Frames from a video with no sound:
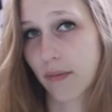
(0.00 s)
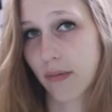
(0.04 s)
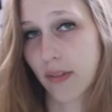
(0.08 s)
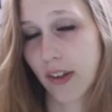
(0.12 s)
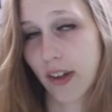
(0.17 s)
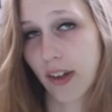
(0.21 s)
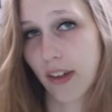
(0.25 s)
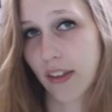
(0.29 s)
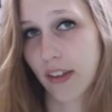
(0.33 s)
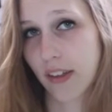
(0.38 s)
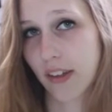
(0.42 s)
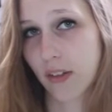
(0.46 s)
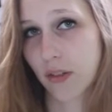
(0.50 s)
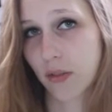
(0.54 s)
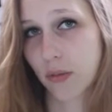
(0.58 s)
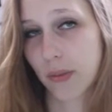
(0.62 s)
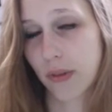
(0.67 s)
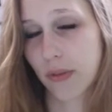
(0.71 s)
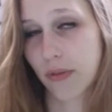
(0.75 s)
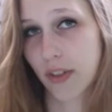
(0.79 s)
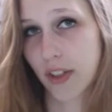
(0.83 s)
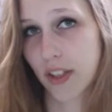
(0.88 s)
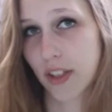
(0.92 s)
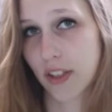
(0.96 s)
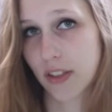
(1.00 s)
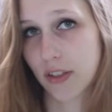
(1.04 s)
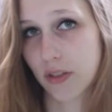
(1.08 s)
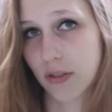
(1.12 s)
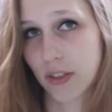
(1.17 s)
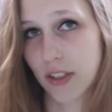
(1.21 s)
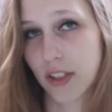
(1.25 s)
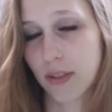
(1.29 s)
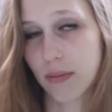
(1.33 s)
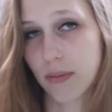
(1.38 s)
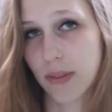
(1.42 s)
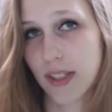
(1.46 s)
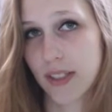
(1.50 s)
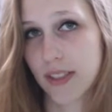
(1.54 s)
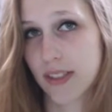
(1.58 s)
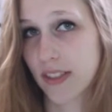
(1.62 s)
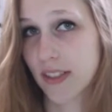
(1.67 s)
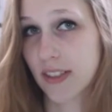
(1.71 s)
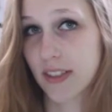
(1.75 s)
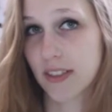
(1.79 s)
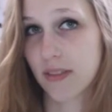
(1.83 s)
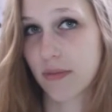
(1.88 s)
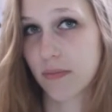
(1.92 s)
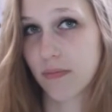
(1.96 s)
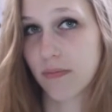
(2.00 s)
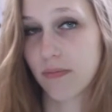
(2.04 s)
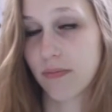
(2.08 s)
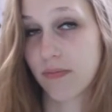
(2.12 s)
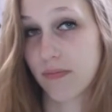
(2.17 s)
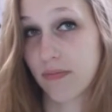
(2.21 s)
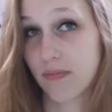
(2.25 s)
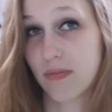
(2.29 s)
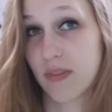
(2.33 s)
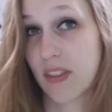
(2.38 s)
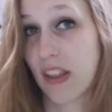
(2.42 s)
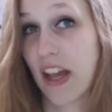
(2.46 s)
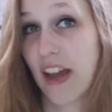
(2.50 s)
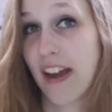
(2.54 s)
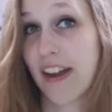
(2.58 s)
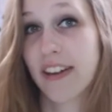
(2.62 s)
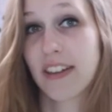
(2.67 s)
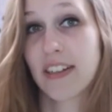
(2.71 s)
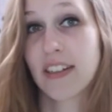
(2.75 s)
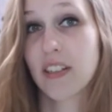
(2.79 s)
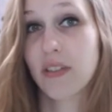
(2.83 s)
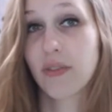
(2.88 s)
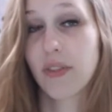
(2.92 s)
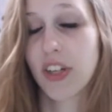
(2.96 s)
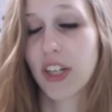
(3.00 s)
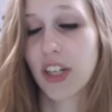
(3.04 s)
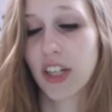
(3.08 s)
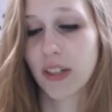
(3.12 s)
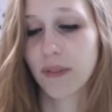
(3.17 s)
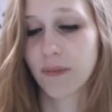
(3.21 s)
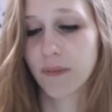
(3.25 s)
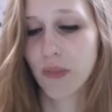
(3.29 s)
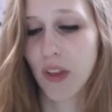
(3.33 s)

I think it would be funny to read because this line is funny.